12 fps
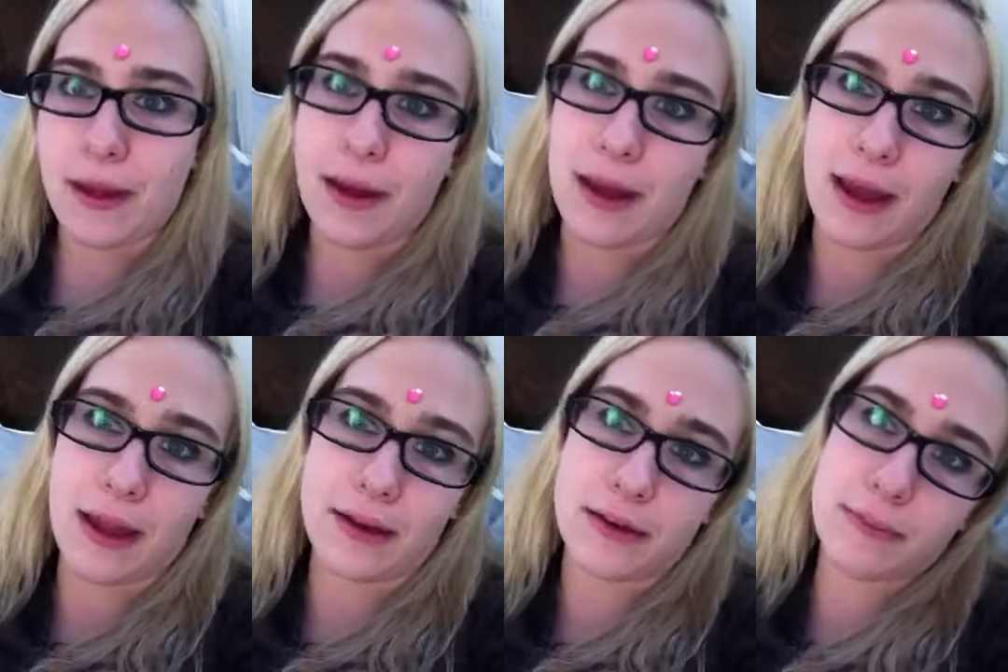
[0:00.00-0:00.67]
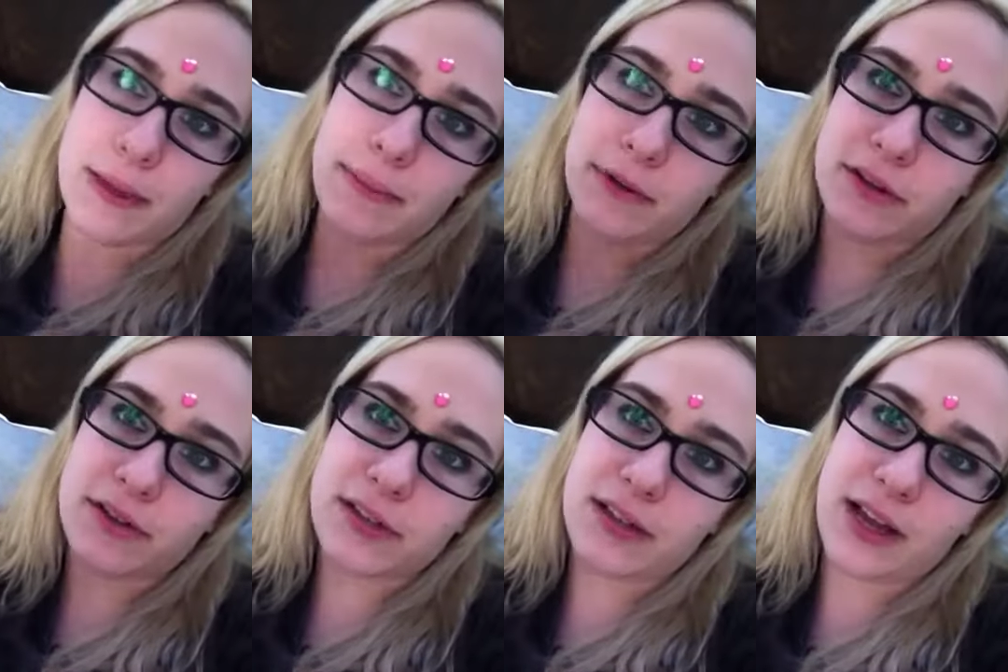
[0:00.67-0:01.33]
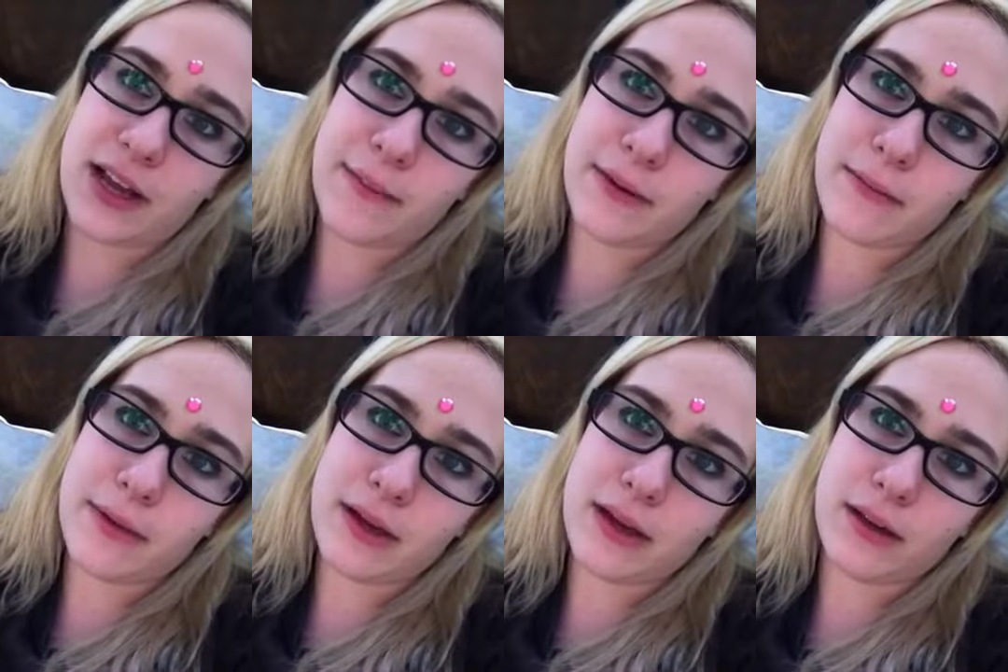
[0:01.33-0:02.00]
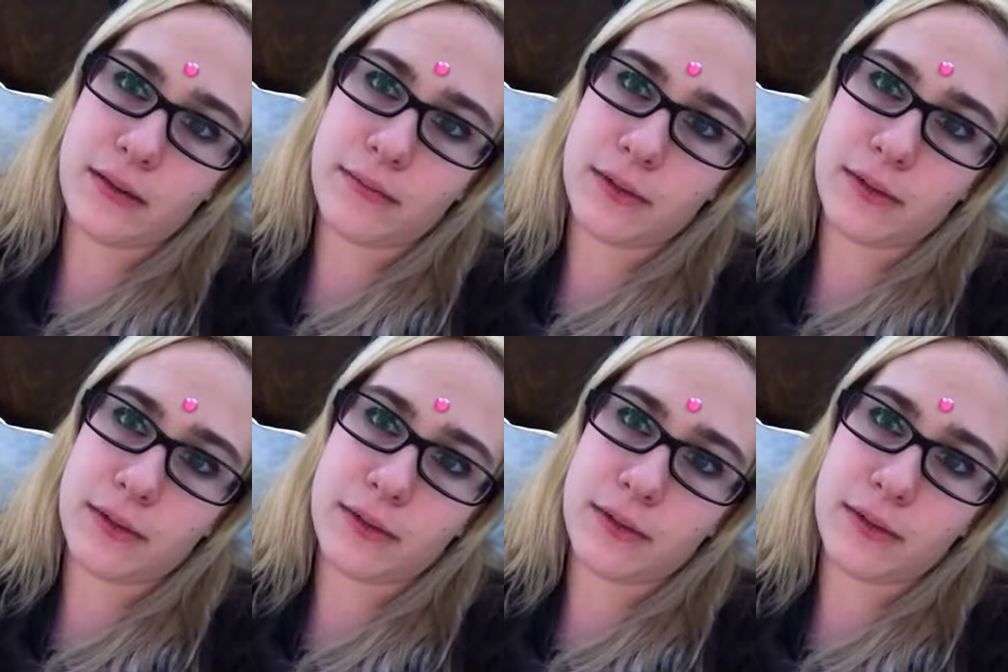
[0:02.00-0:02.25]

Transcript: And people are still IMing me.